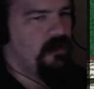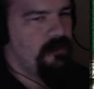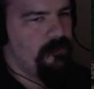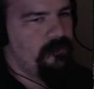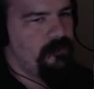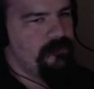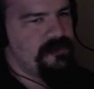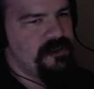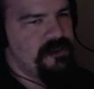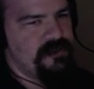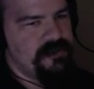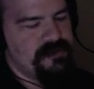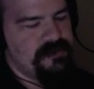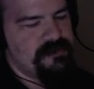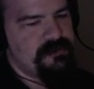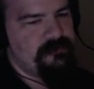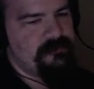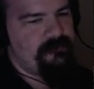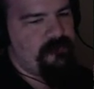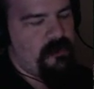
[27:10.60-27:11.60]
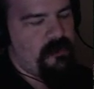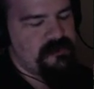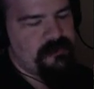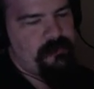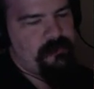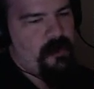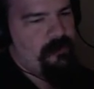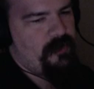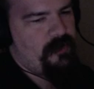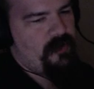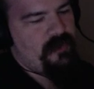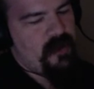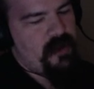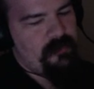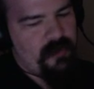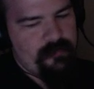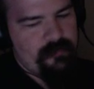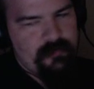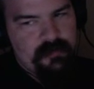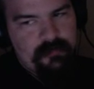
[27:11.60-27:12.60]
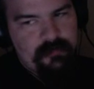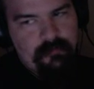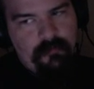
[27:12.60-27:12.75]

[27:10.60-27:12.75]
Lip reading: she just falls apart beyond that, in my opinion.